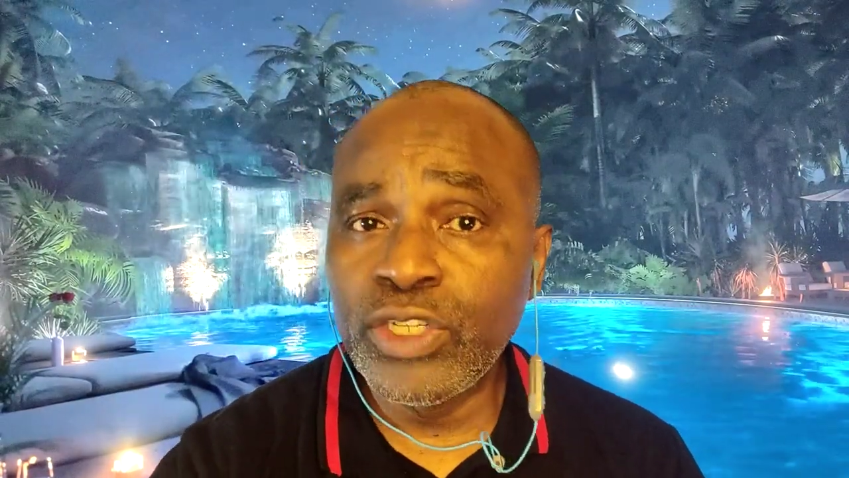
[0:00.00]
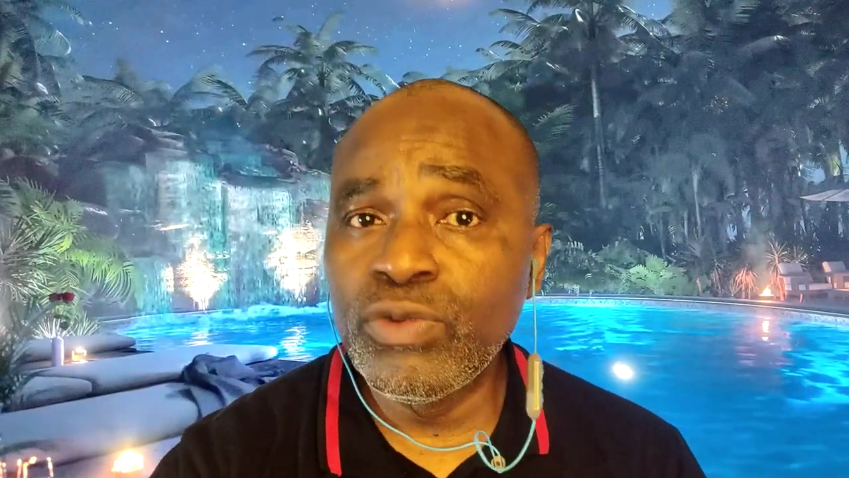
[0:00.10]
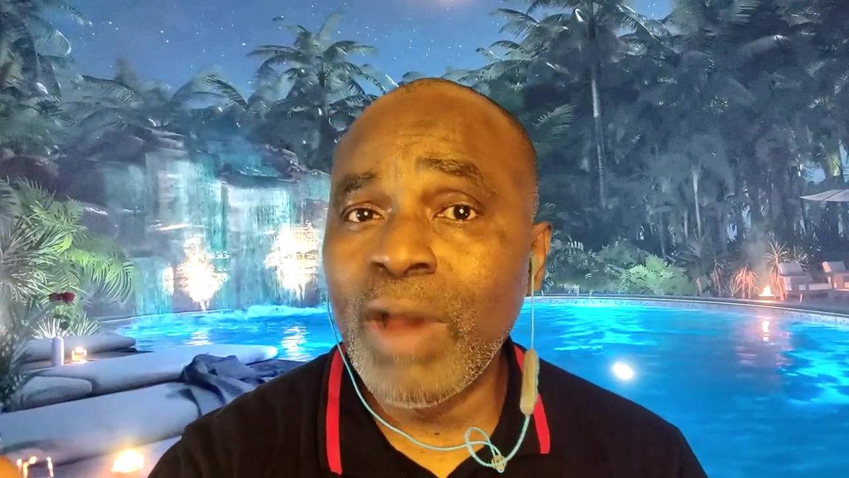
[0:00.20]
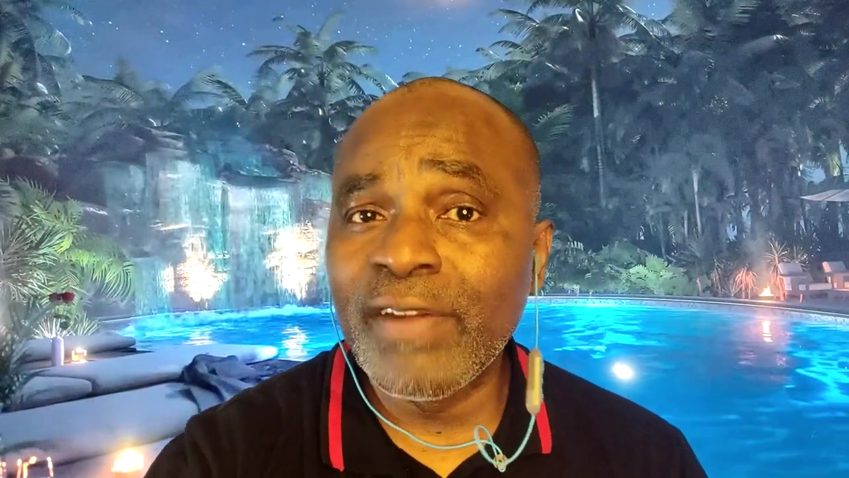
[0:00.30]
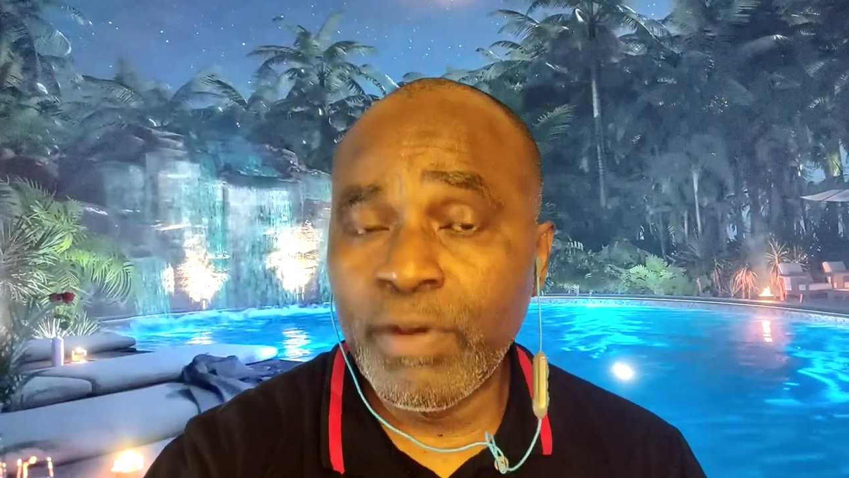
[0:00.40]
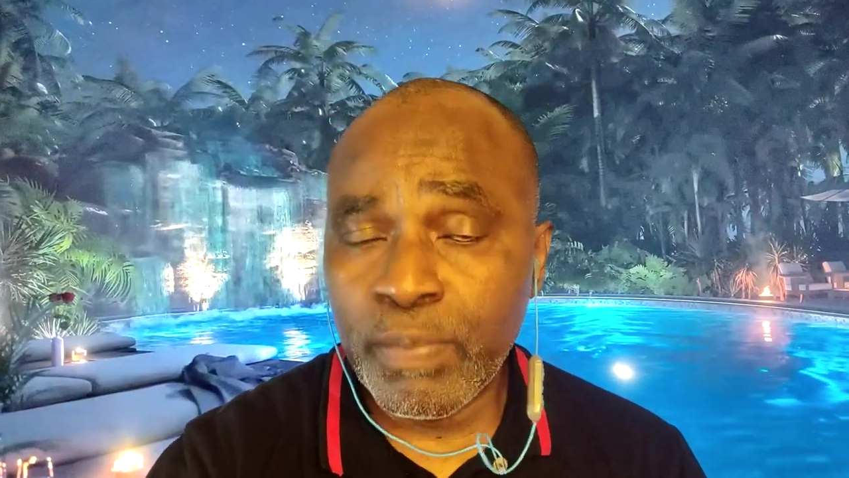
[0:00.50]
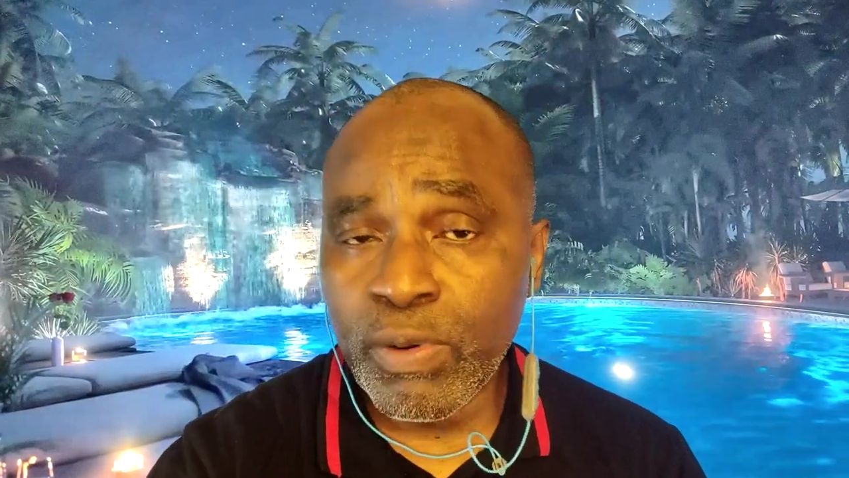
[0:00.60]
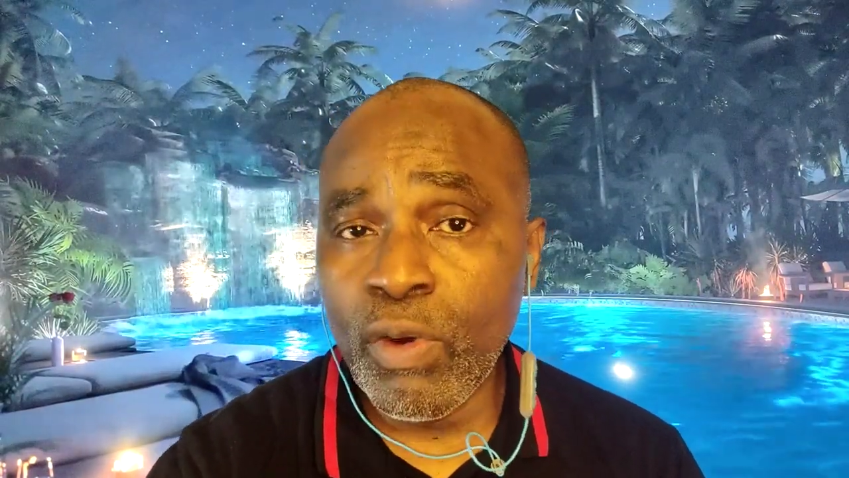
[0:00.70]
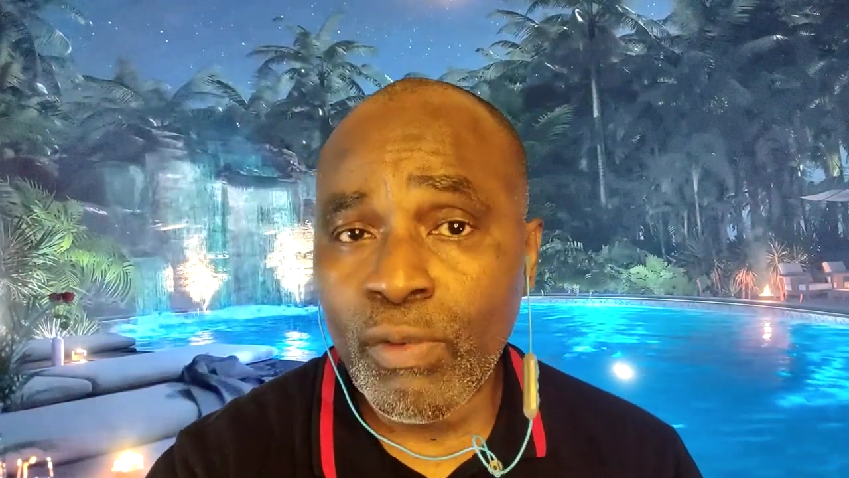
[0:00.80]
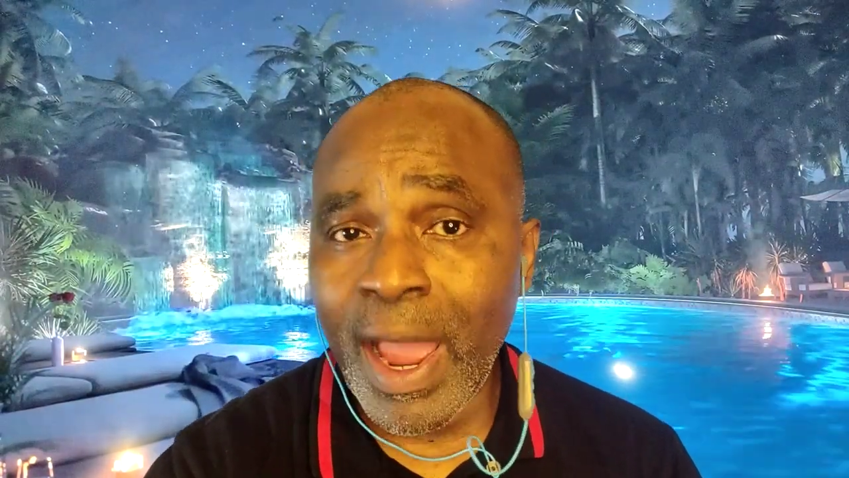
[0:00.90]
you out of a
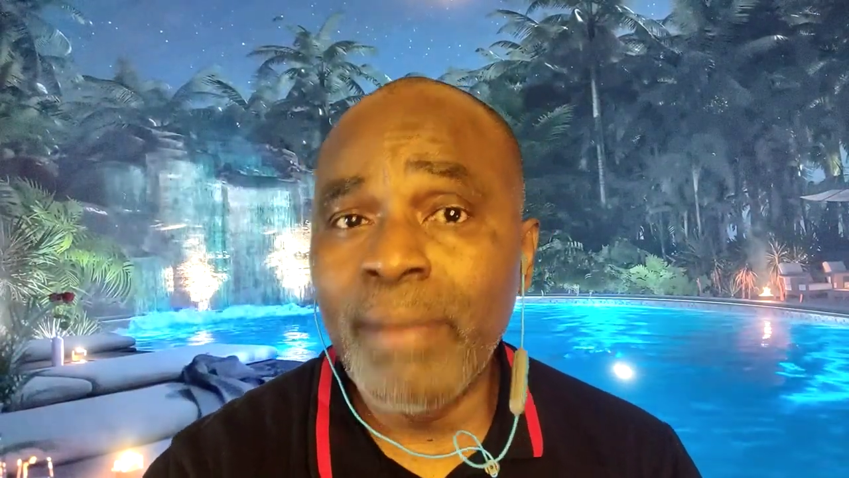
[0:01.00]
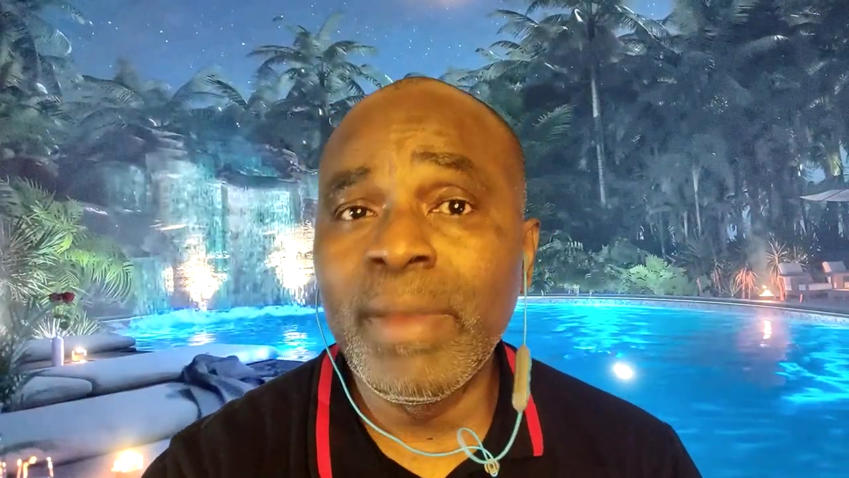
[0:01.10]
program